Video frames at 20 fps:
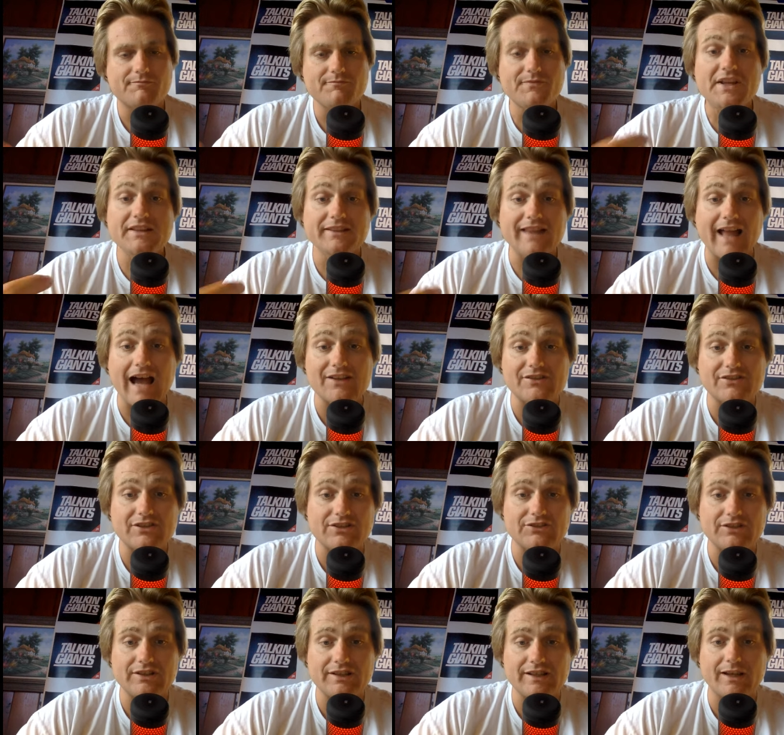last
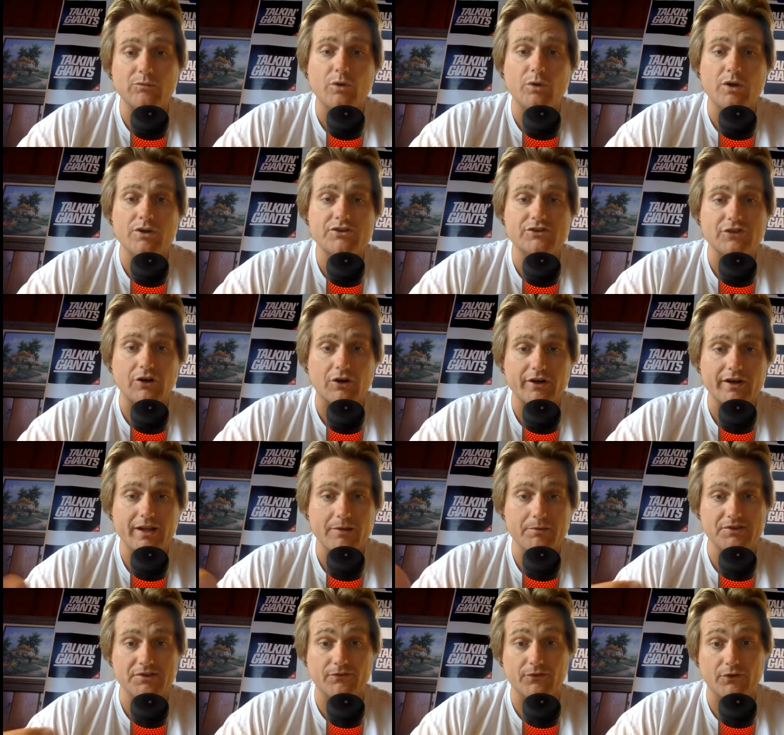season he had one start. It
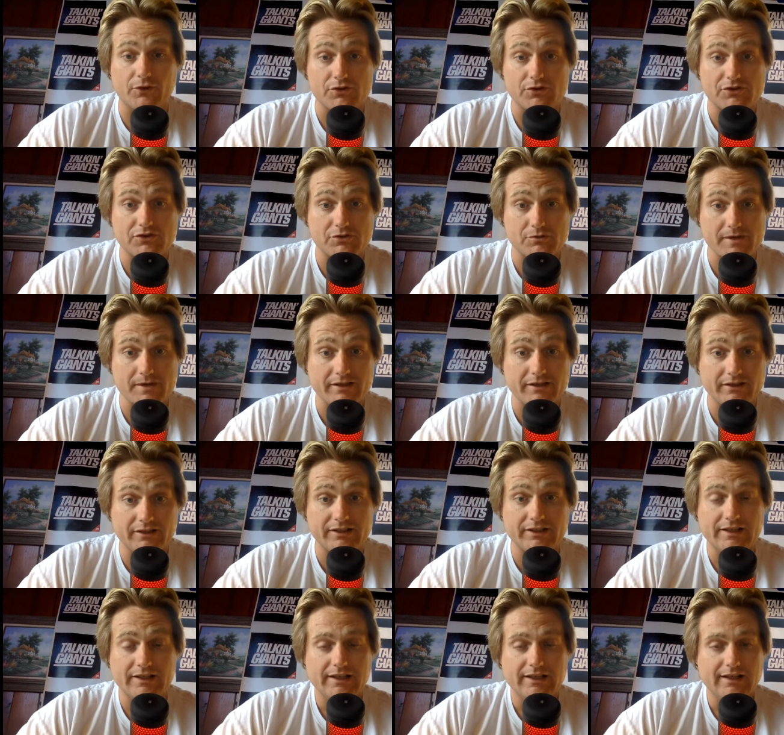was versus New
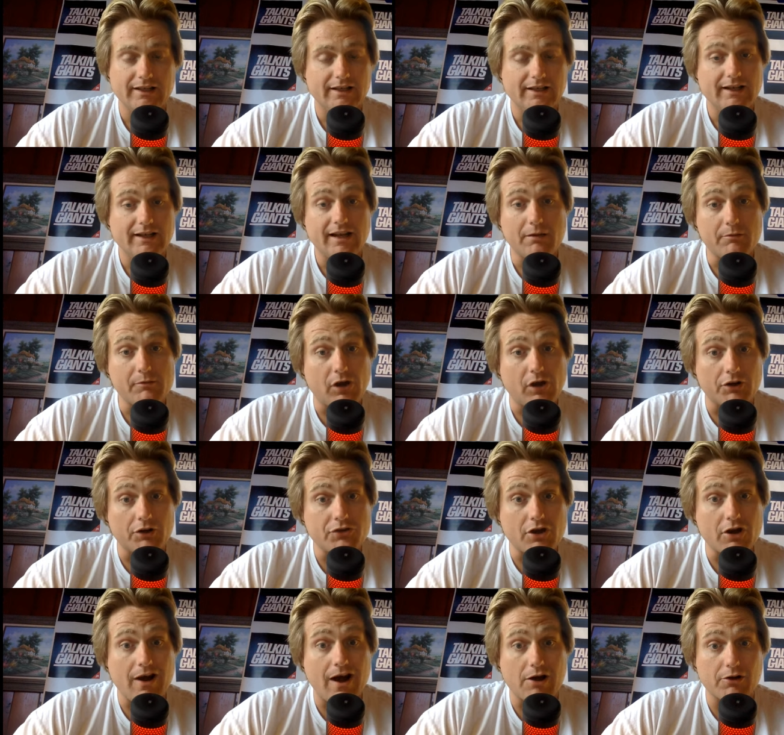England, and we all
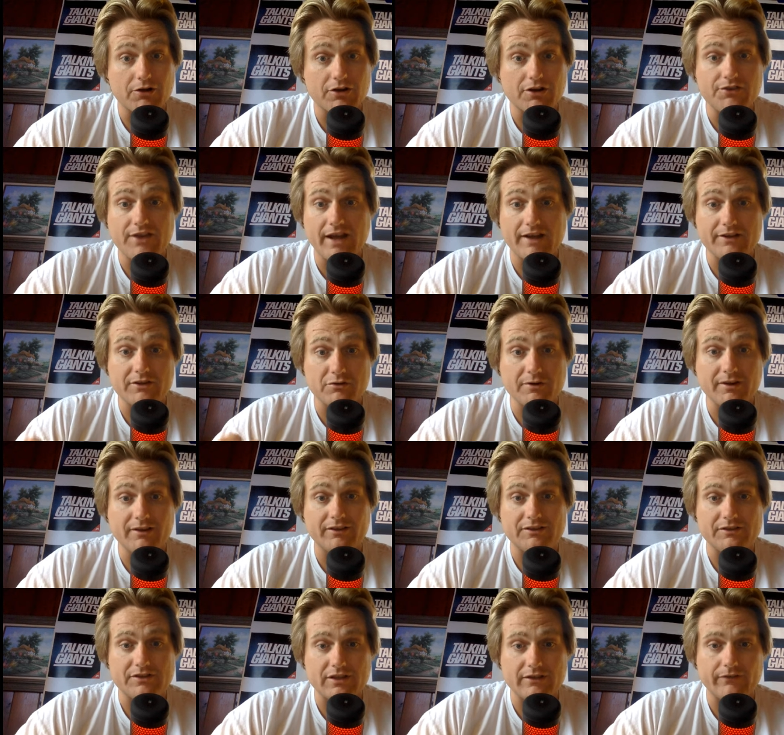know how good that New
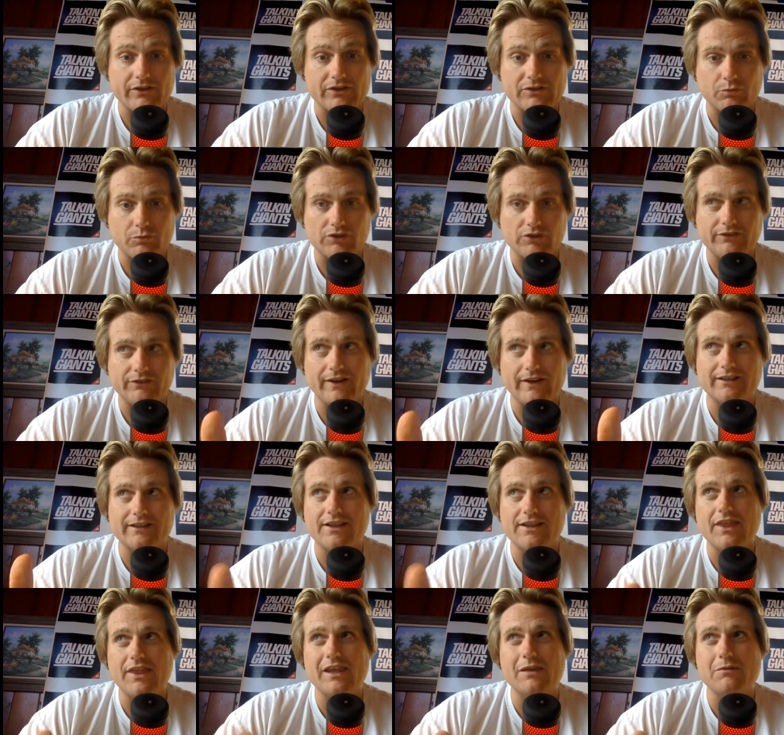England defense was. In fact,
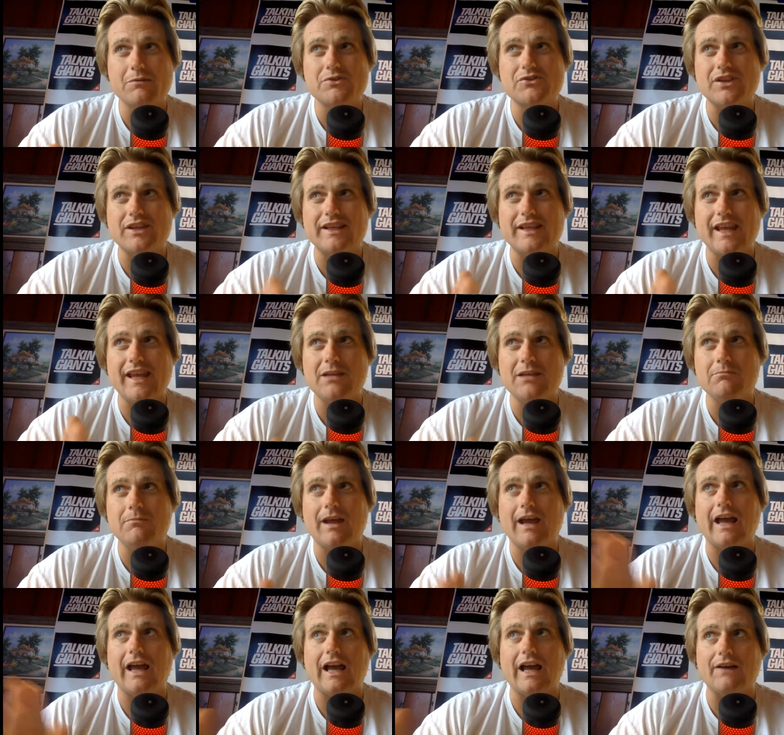I think it was the game
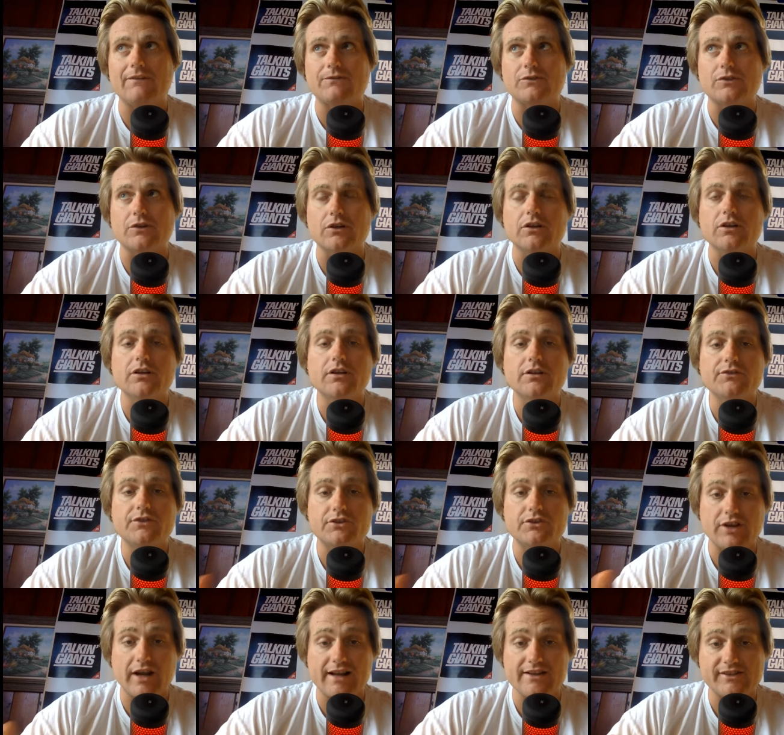after the
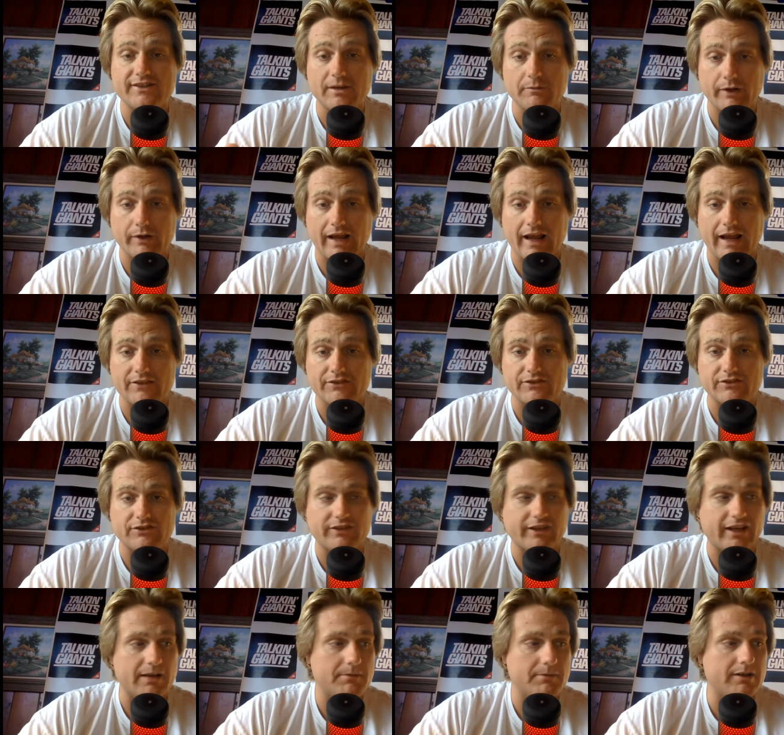Giants game when Haskins
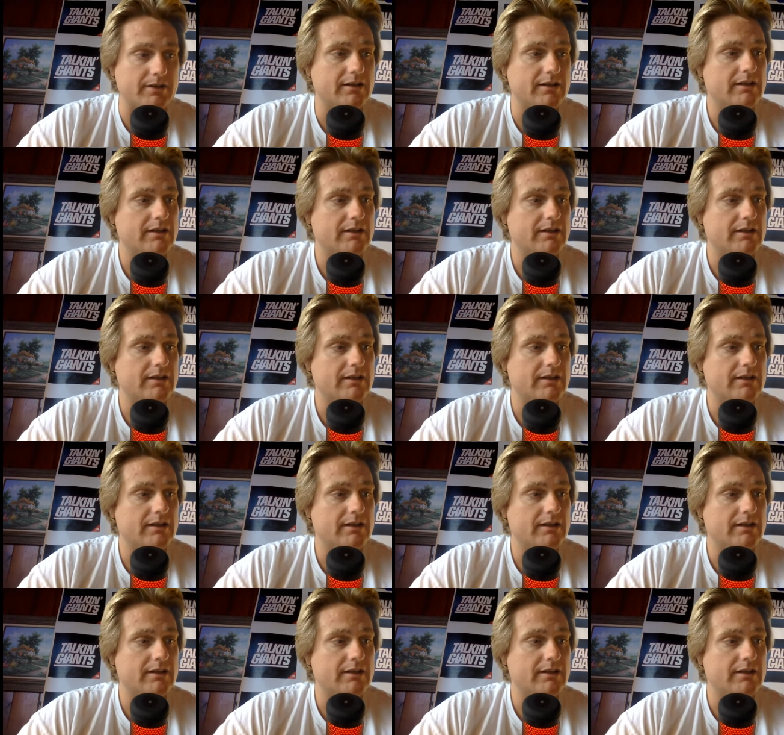came in.